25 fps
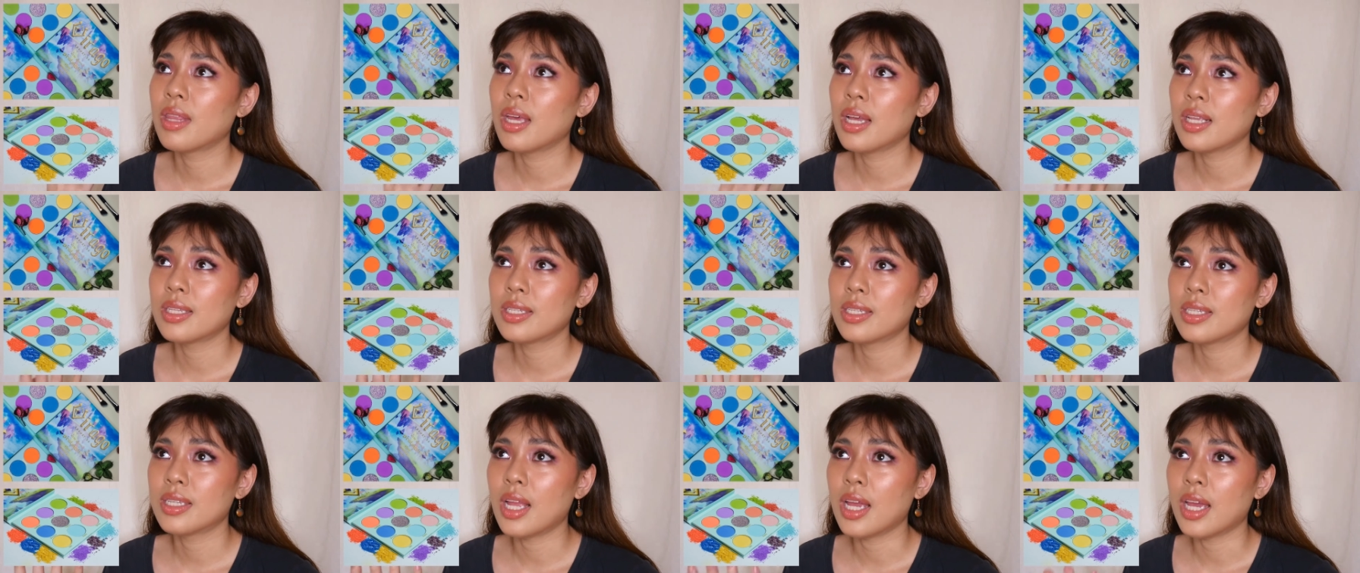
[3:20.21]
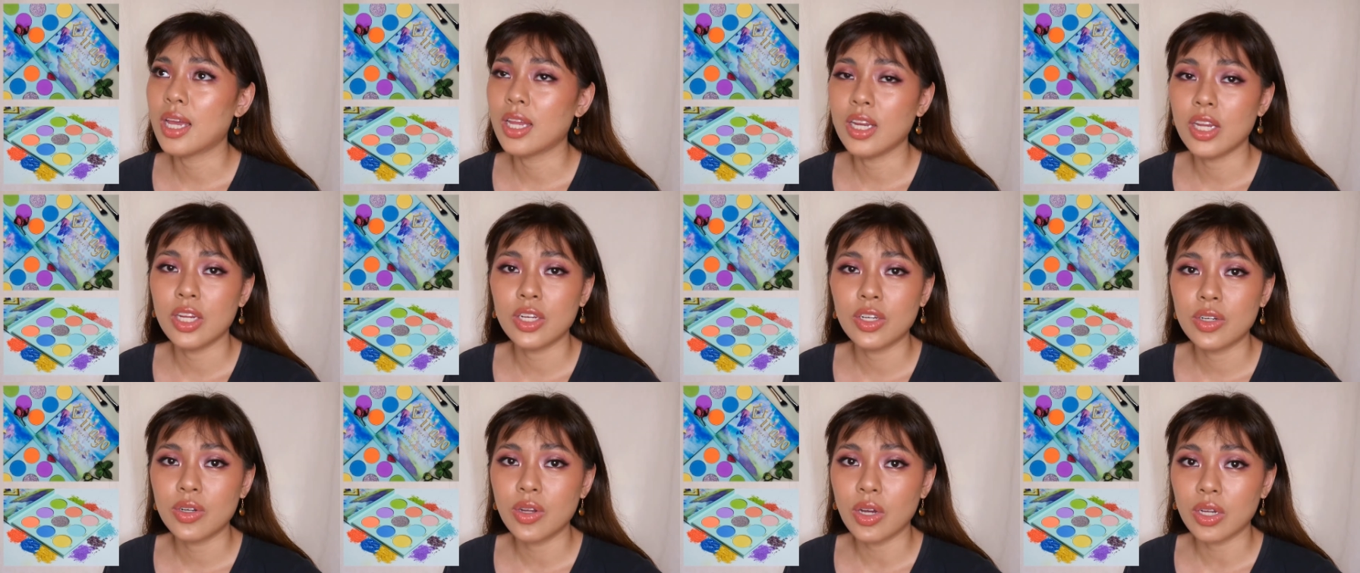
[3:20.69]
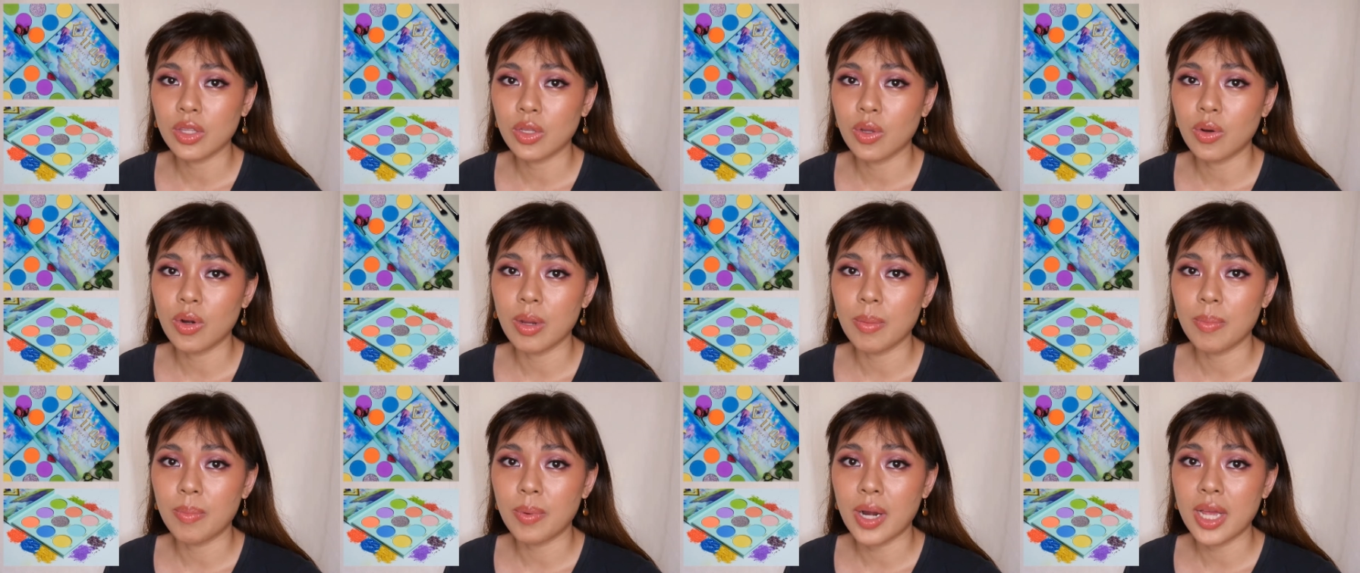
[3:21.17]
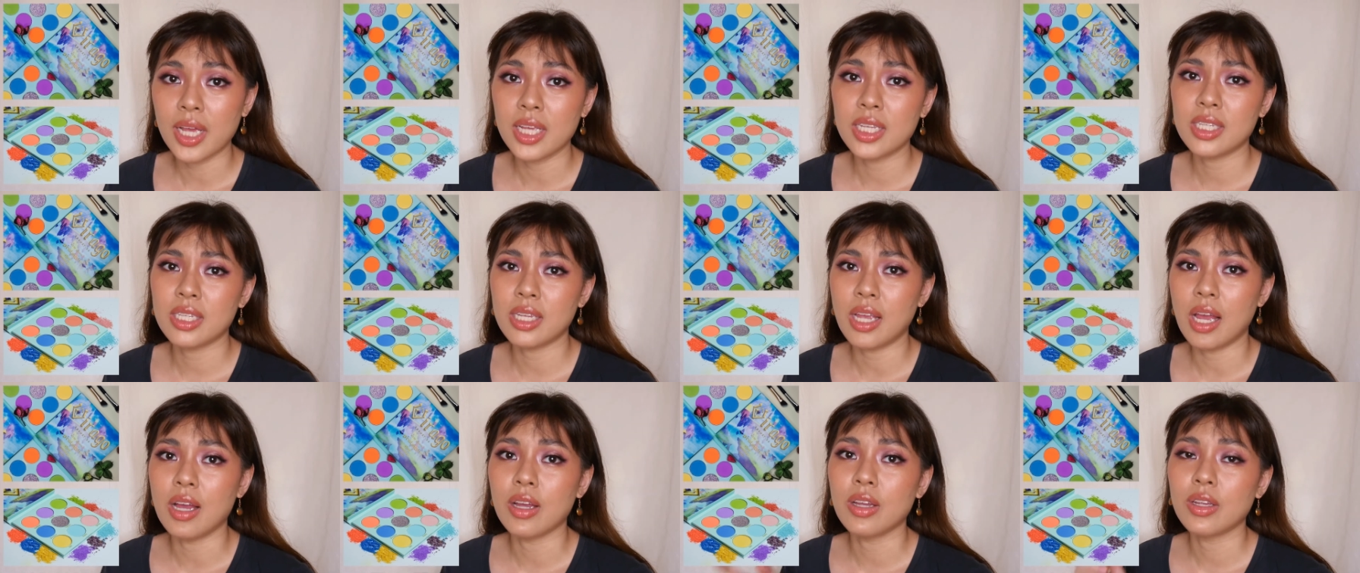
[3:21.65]
that's like an introductory
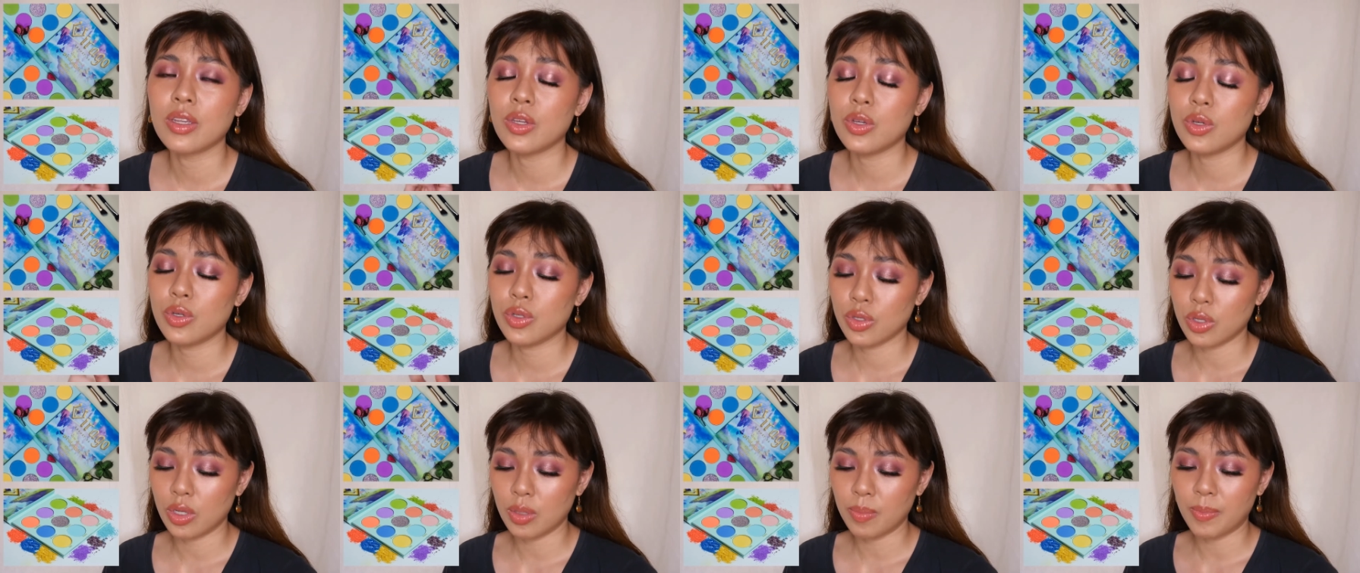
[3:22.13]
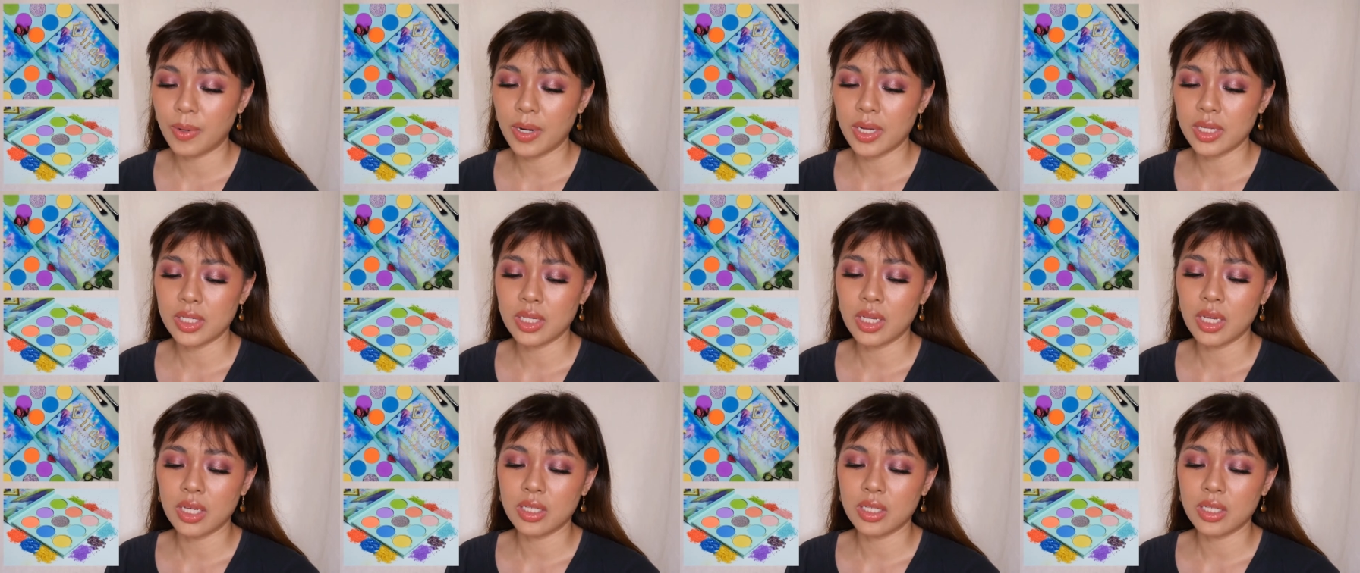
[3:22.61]
price. Ang usual price niya